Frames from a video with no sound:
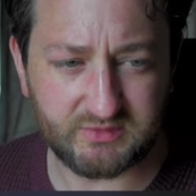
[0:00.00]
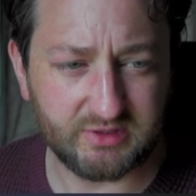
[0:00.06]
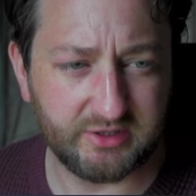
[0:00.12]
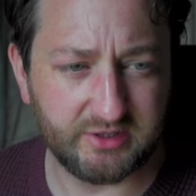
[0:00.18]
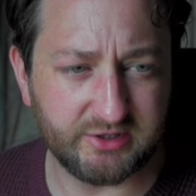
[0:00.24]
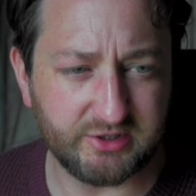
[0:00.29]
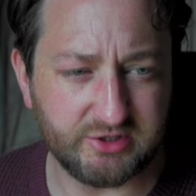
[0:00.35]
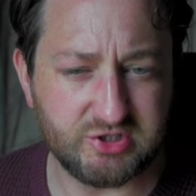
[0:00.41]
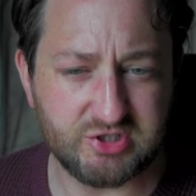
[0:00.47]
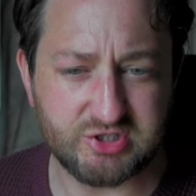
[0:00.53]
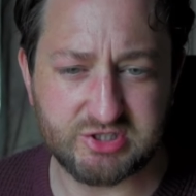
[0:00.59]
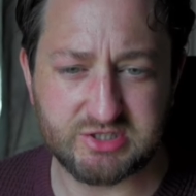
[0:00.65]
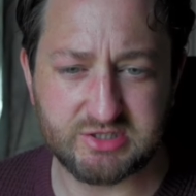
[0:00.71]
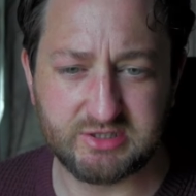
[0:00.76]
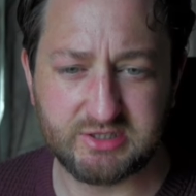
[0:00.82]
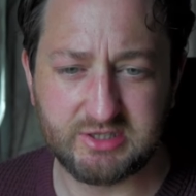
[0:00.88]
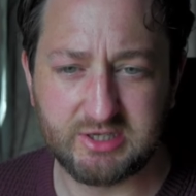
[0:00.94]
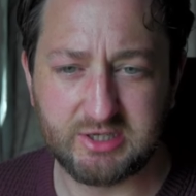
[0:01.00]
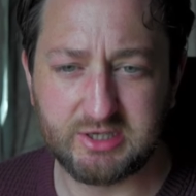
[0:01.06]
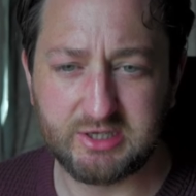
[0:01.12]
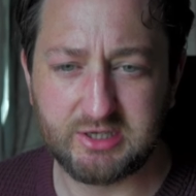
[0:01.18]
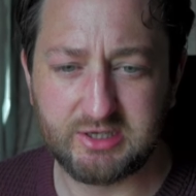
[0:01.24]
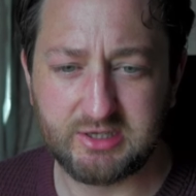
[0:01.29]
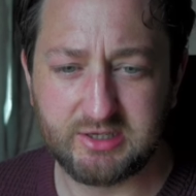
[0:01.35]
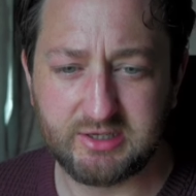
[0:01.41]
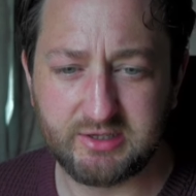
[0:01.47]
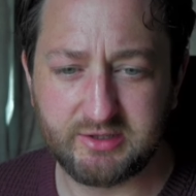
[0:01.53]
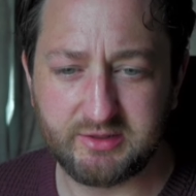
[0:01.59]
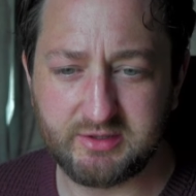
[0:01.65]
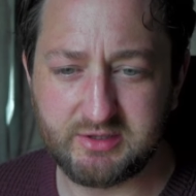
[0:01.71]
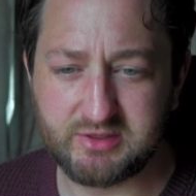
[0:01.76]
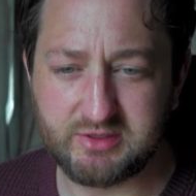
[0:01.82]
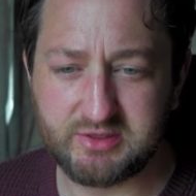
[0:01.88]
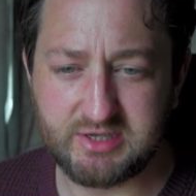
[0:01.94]
and I just
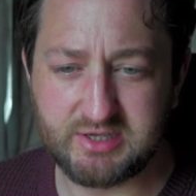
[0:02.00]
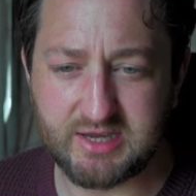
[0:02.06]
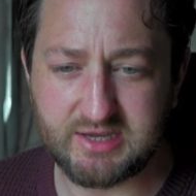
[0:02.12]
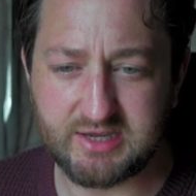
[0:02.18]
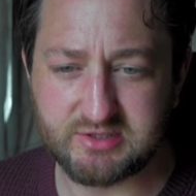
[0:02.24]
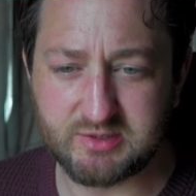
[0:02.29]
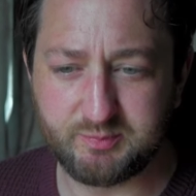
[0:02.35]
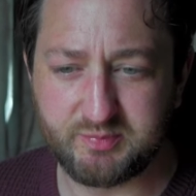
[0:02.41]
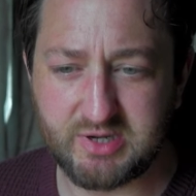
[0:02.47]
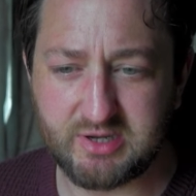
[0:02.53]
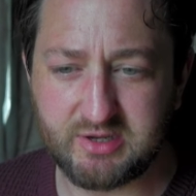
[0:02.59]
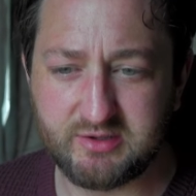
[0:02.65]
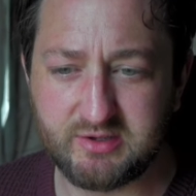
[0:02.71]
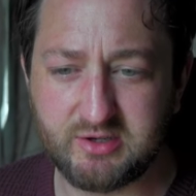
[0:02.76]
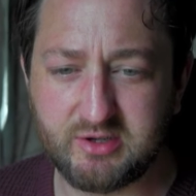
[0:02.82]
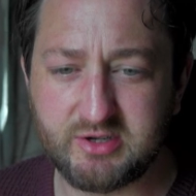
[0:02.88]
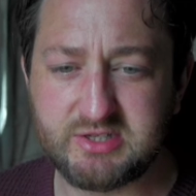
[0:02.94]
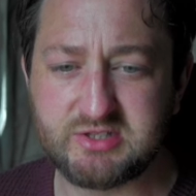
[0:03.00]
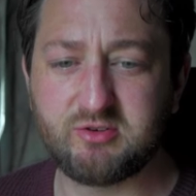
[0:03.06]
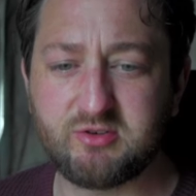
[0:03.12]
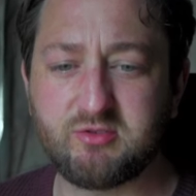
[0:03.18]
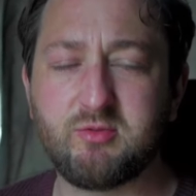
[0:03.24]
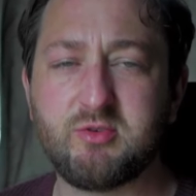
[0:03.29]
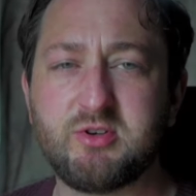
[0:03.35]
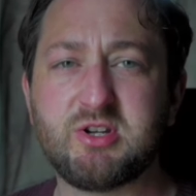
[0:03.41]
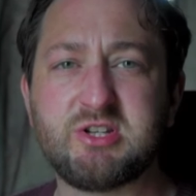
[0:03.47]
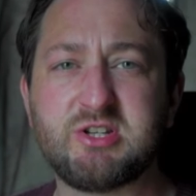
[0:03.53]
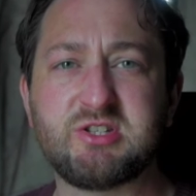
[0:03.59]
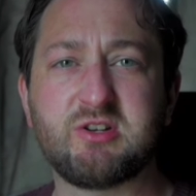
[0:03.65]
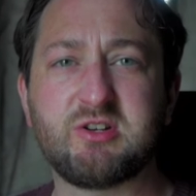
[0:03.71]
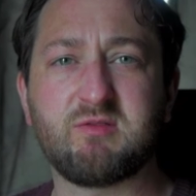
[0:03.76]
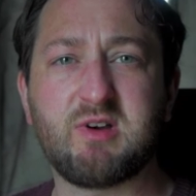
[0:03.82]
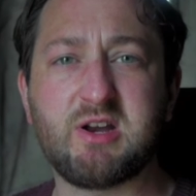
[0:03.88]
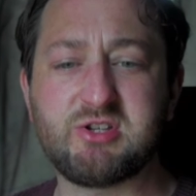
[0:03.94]
think it has a bit of nicer
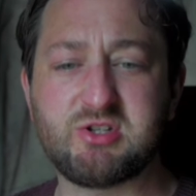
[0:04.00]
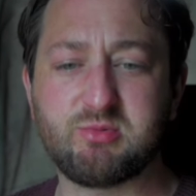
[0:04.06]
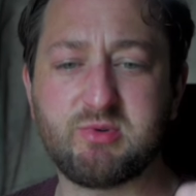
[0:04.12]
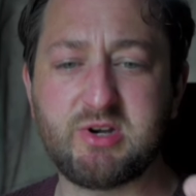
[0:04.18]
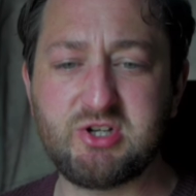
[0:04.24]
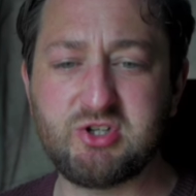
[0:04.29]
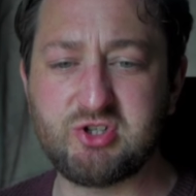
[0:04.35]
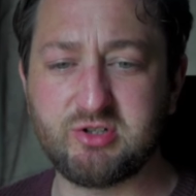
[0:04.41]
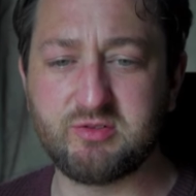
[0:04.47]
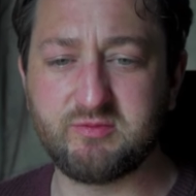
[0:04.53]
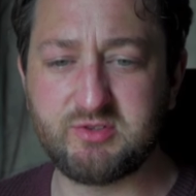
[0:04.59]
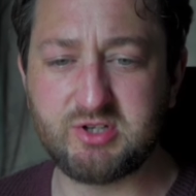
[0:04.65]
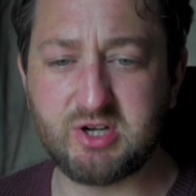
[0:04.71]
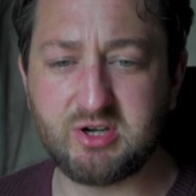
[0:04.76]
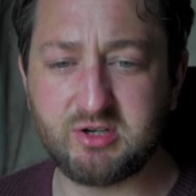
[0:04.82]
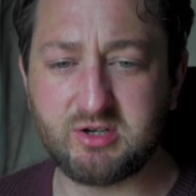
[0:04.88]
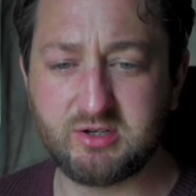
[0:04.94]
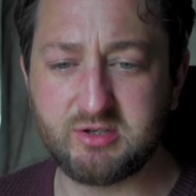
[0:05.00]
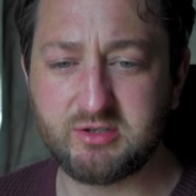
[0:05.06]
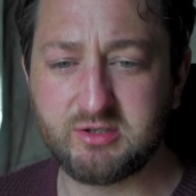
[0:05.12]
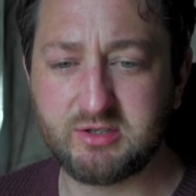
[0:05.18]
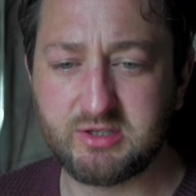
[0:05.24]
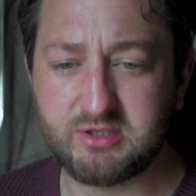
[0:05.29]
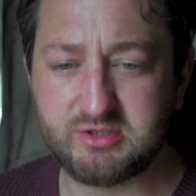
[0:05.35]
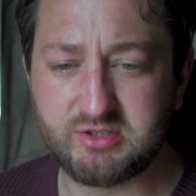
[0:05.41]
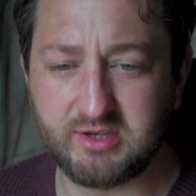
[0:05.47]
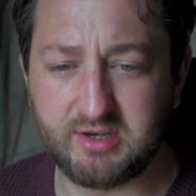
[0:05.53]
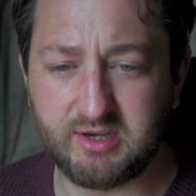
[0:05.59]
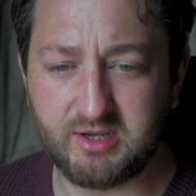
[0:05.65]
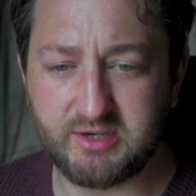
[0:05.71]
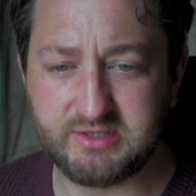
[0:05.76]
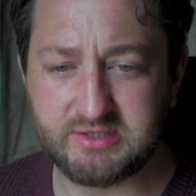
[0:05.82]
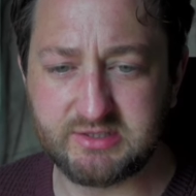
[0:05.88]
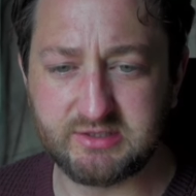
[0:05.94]
graduation of dark to
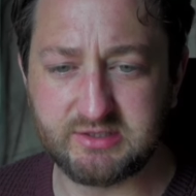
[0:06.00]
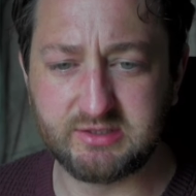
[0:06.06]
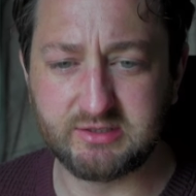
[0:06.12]
light and